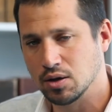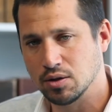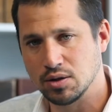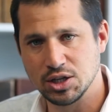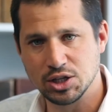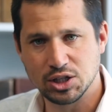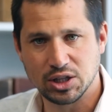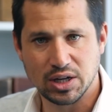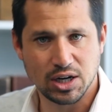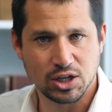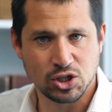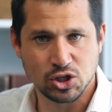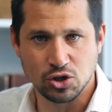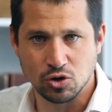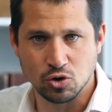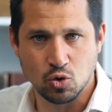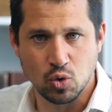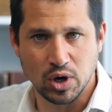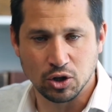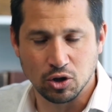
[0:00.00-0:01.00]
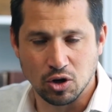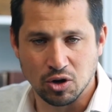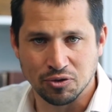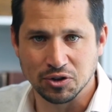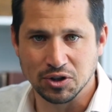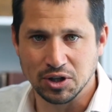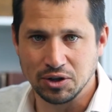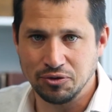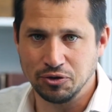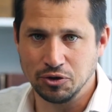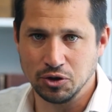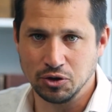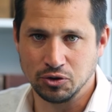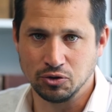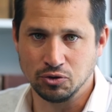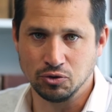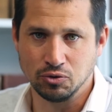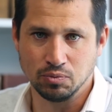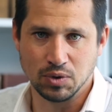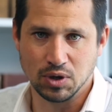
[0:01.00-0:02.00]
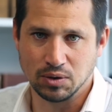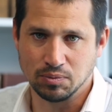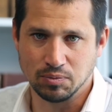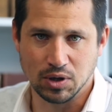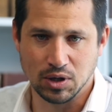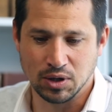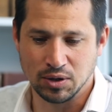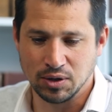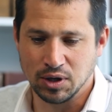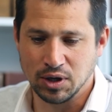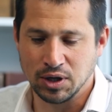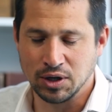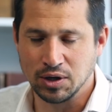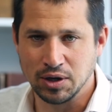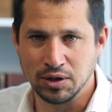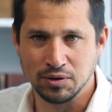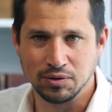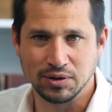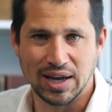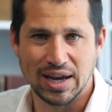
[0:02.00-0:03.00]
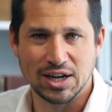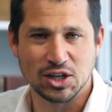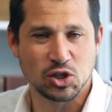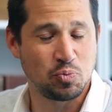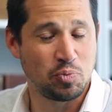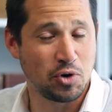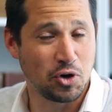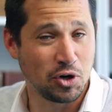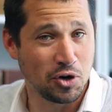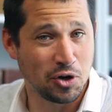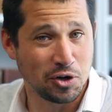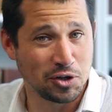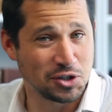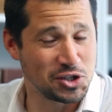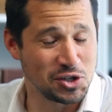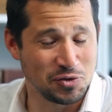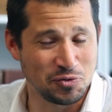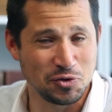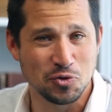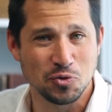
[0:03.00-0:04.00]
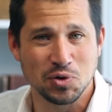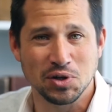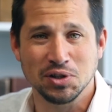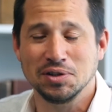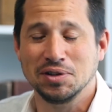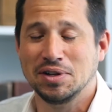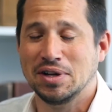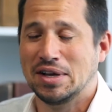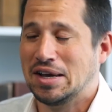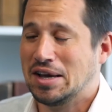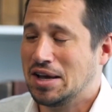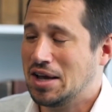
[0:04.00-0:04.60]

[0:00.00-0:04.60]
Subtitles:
These trusts are quite often referred to in tax parlance, if you will,